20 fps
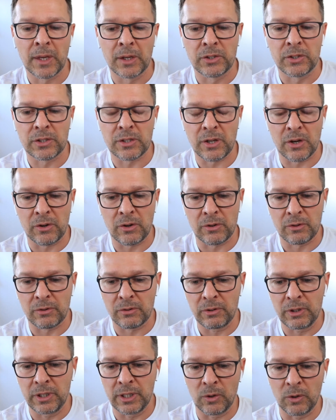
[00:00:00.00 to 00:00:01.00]
So
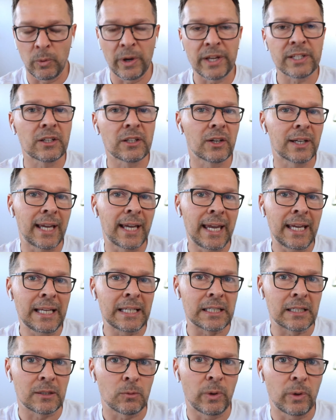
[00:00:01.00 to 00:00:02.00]
where's it going to
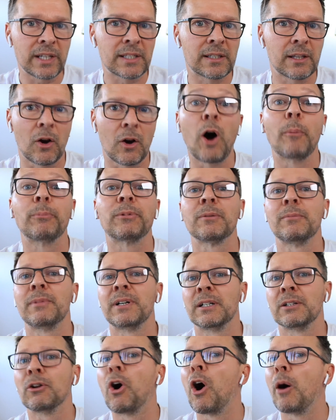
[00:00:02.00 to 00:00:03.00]
end? Where's the
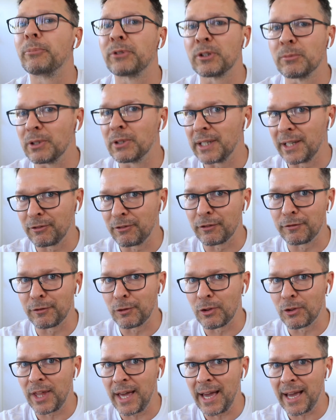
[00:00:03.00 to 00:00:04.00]
optimal level
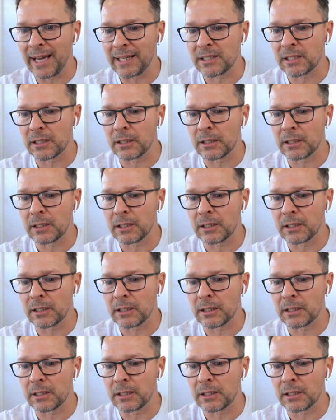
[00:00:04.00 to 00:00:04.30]
for that?